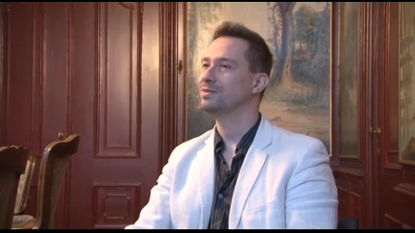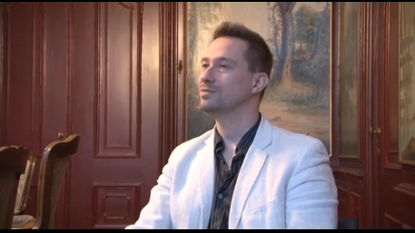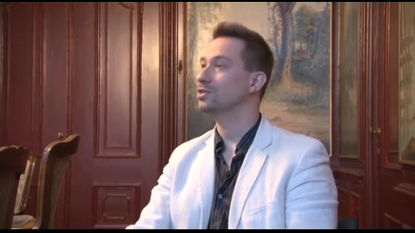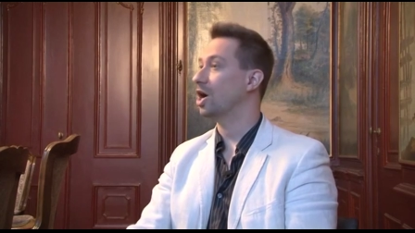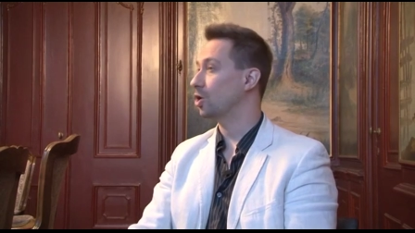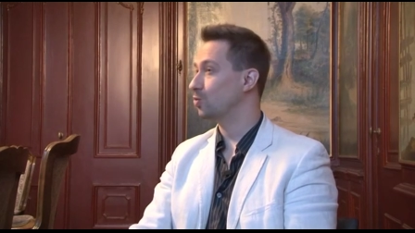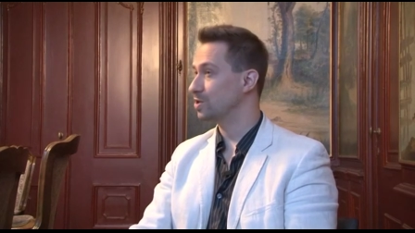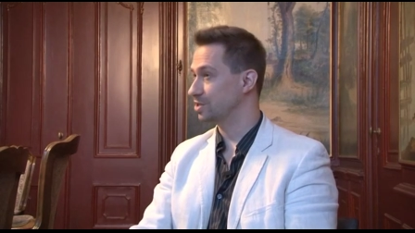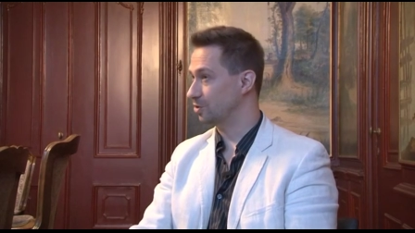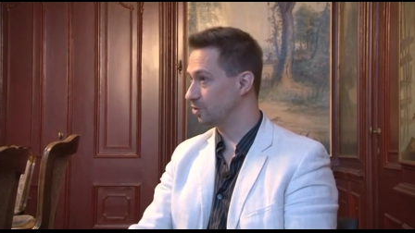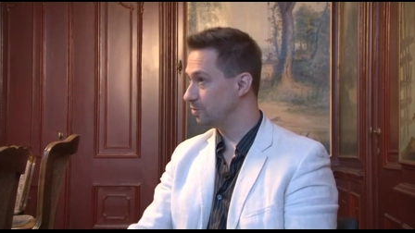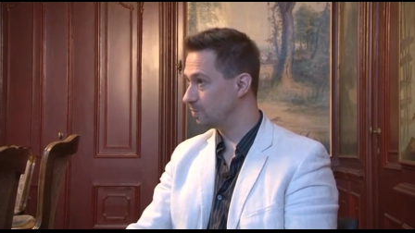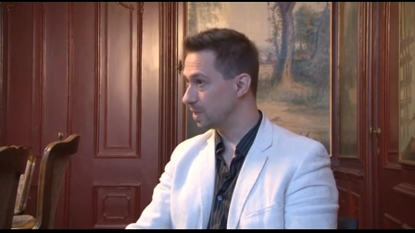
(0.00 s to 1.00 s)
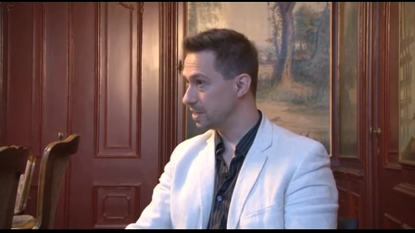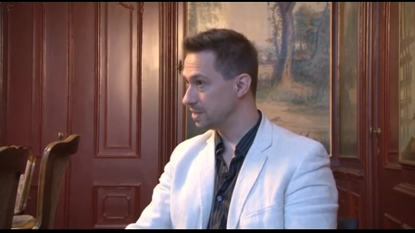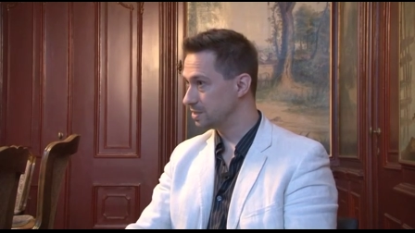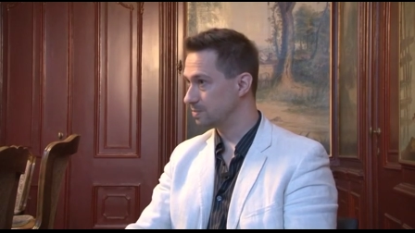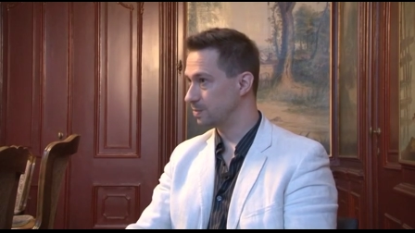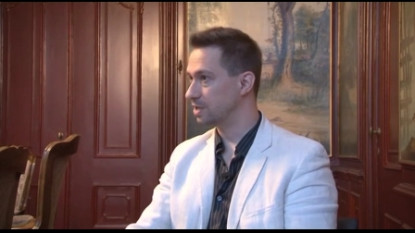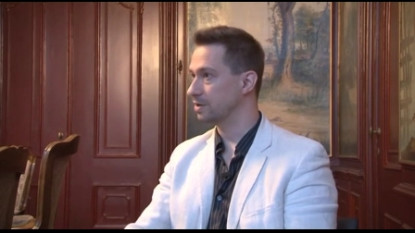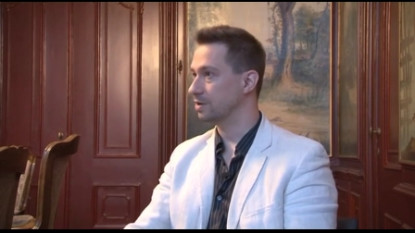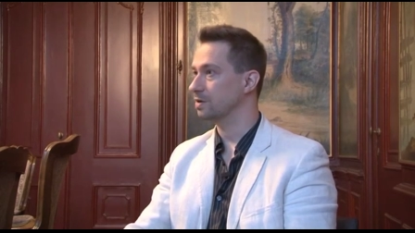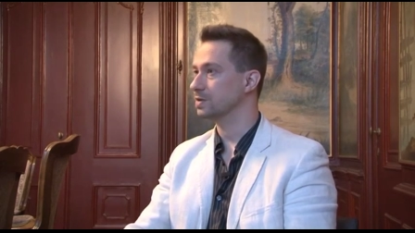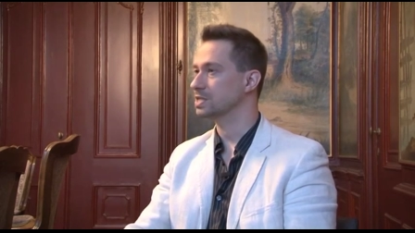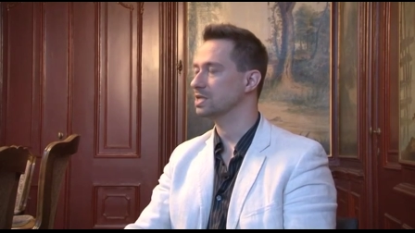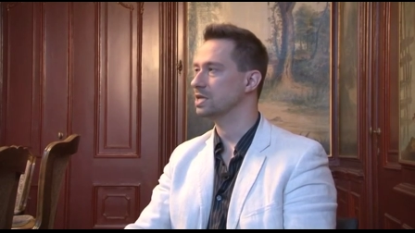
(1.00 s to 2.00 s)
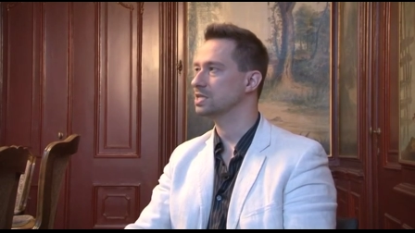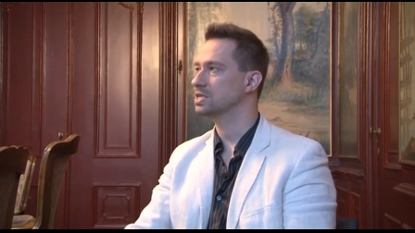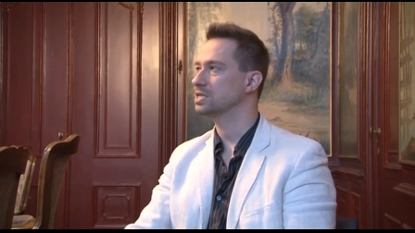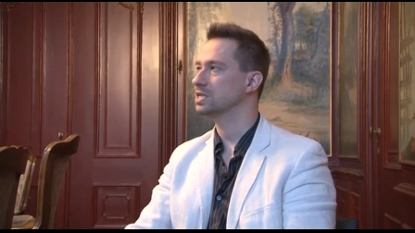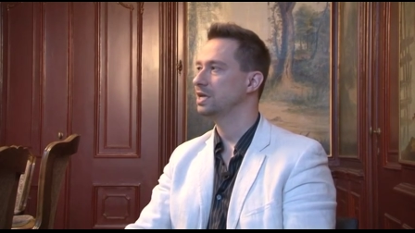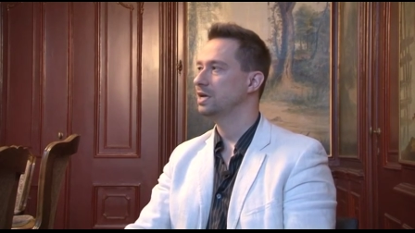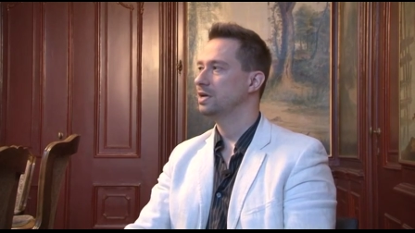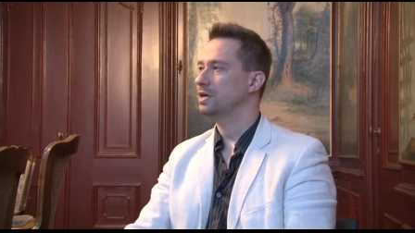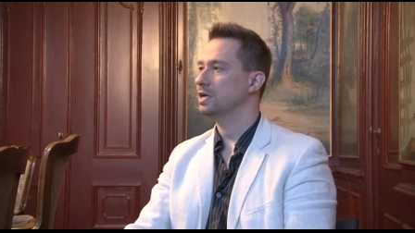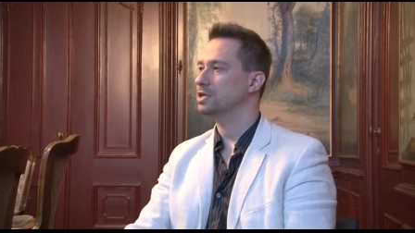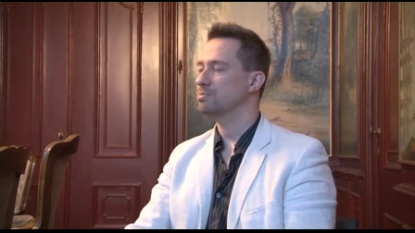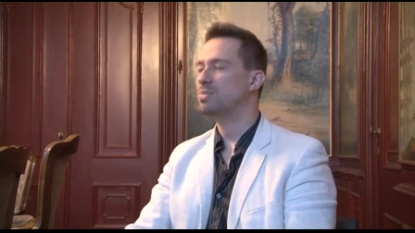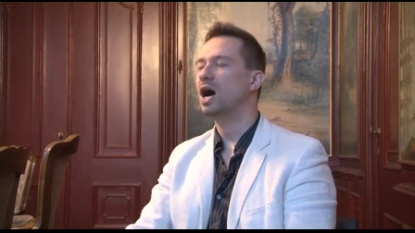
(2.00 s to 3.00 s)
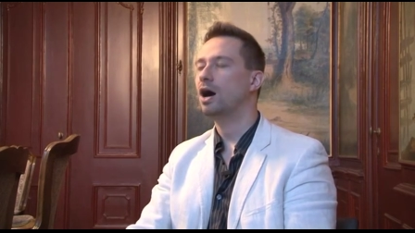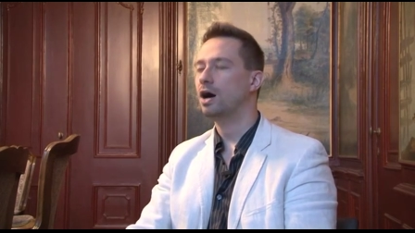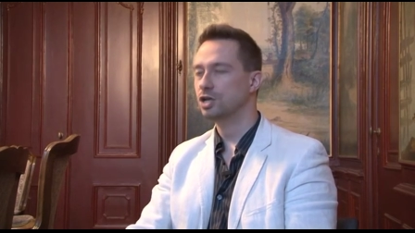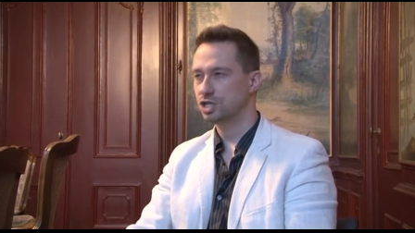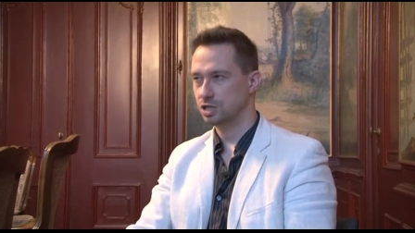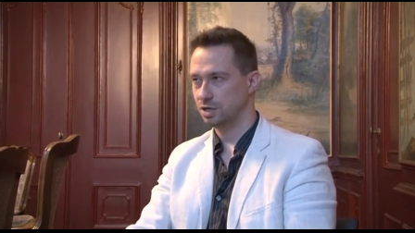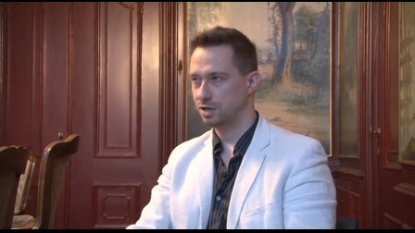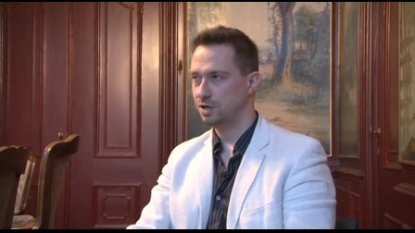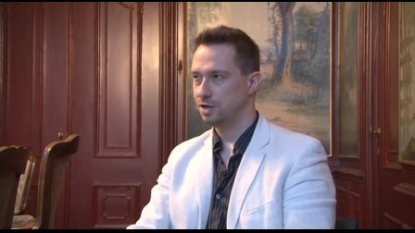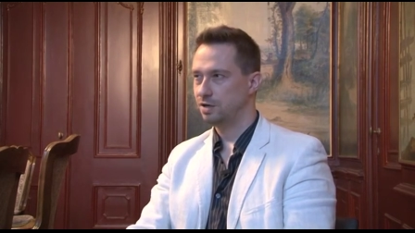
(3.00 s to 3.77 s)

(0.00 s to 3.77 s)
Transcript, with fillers: not always in good ways, but you know, it's, it's a departure